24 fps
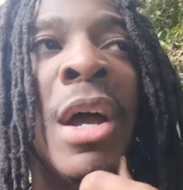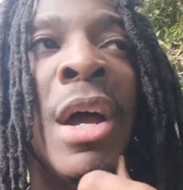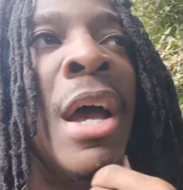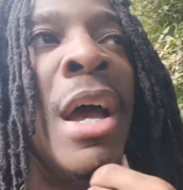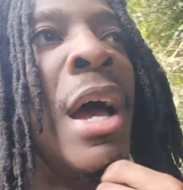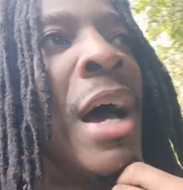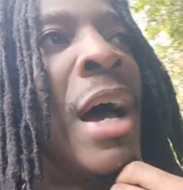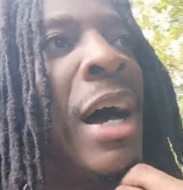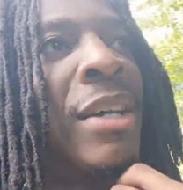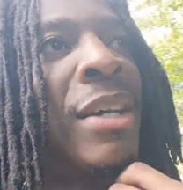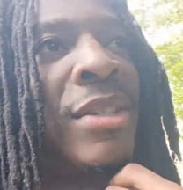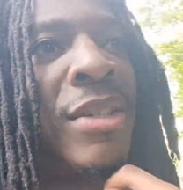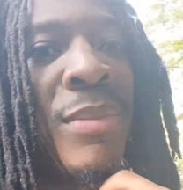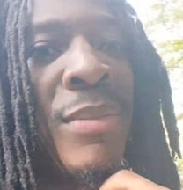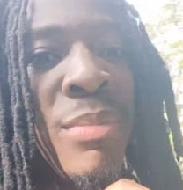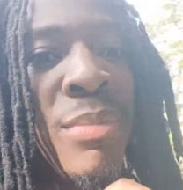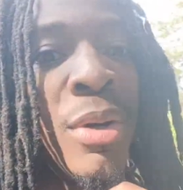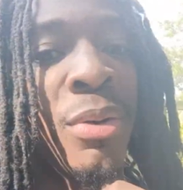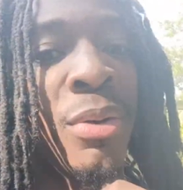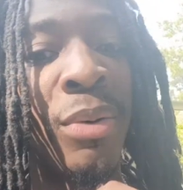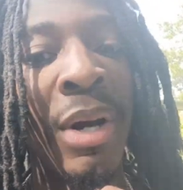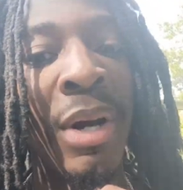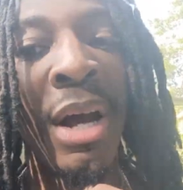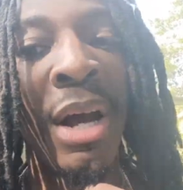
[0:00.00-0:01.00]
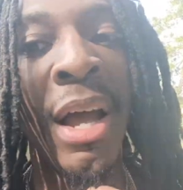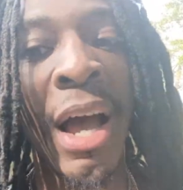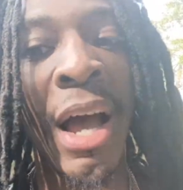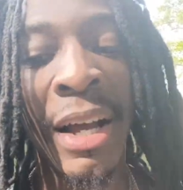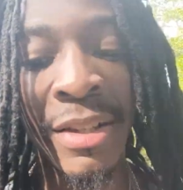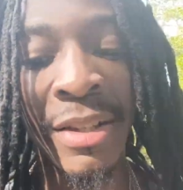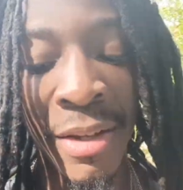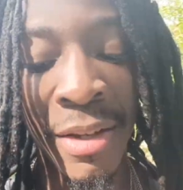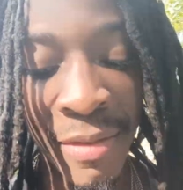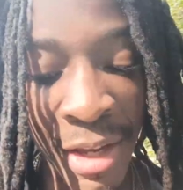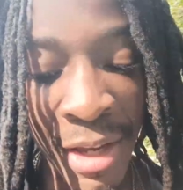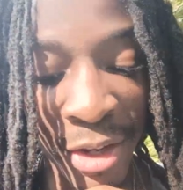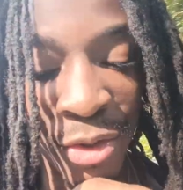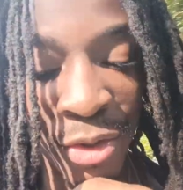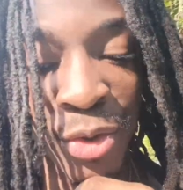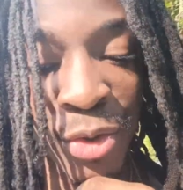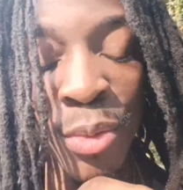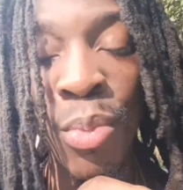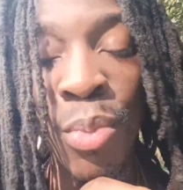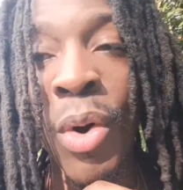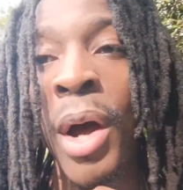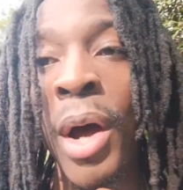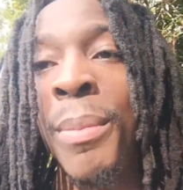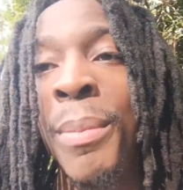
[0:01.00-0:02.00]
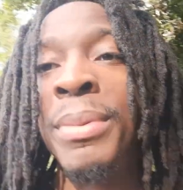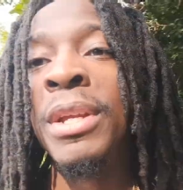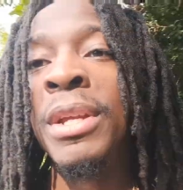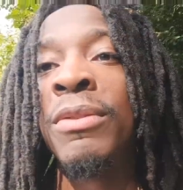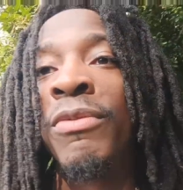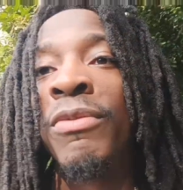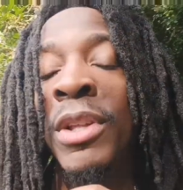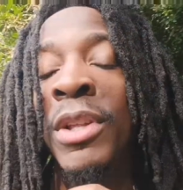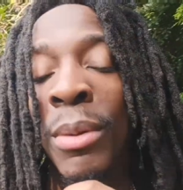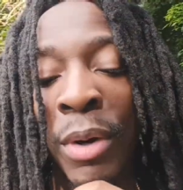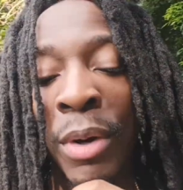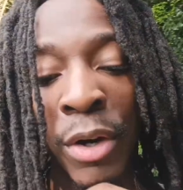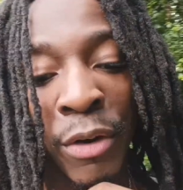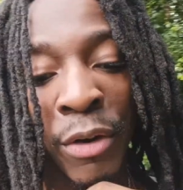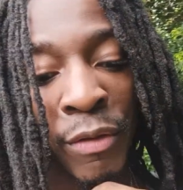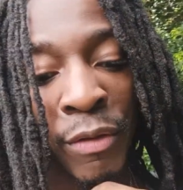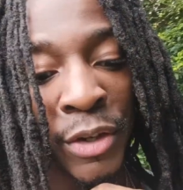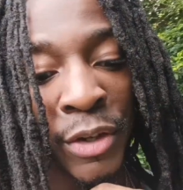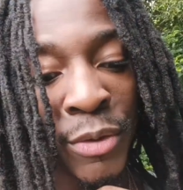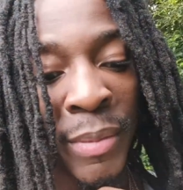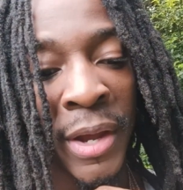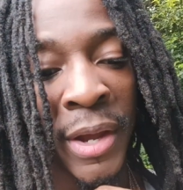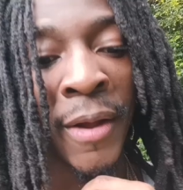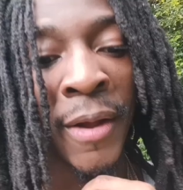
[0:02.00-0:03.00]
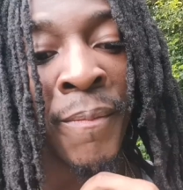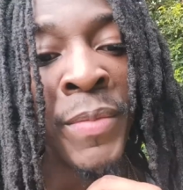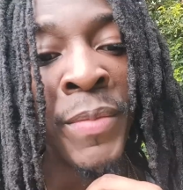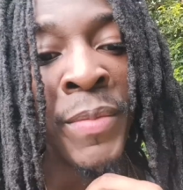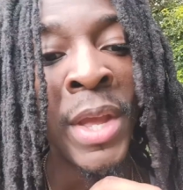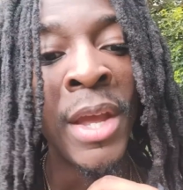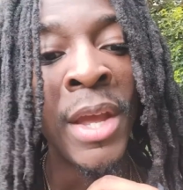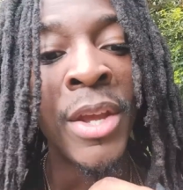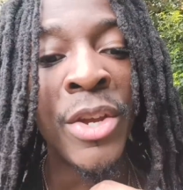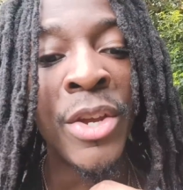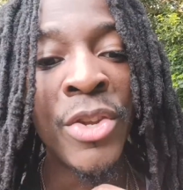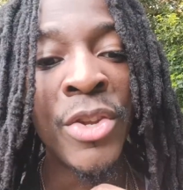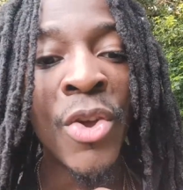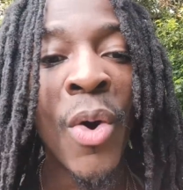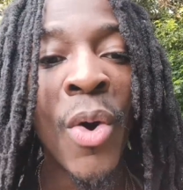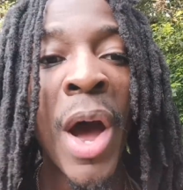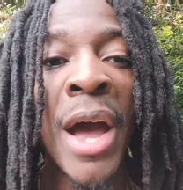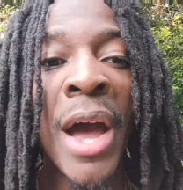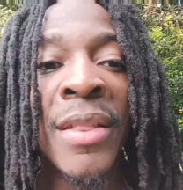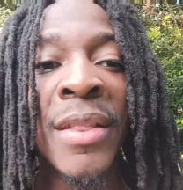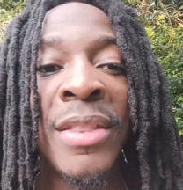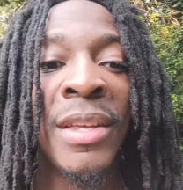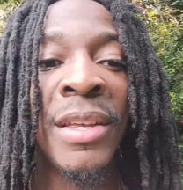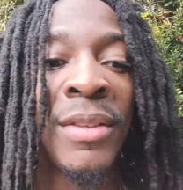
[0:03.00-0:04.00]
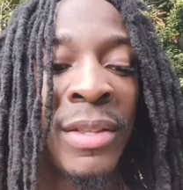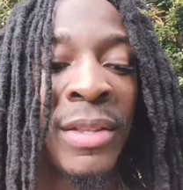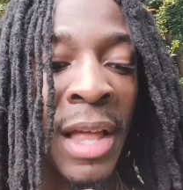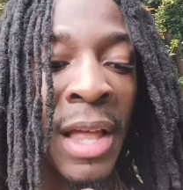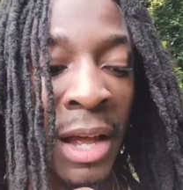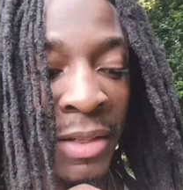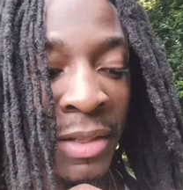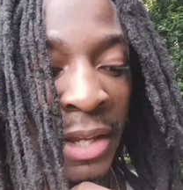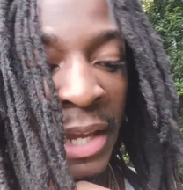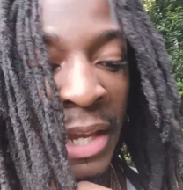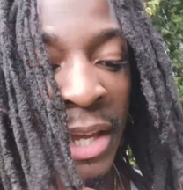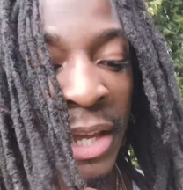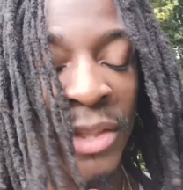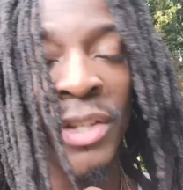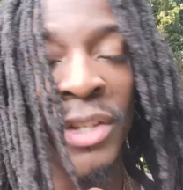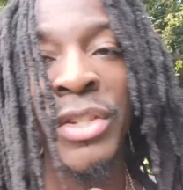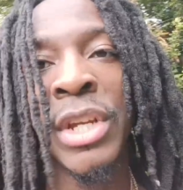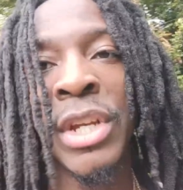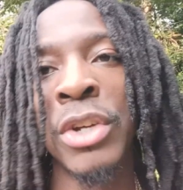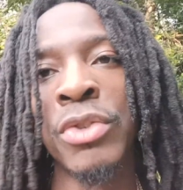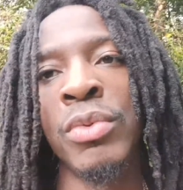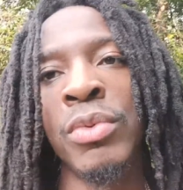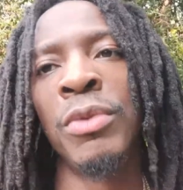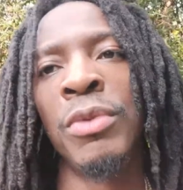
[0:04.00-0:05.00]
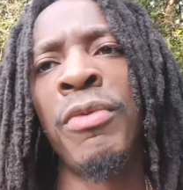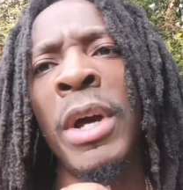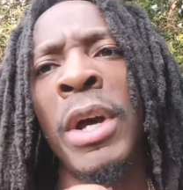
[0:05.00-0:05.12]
I said, bro, I said, J.D. Dubois beats Filip Hrgović, man. You know, I think I think Anthony Joshua will fight.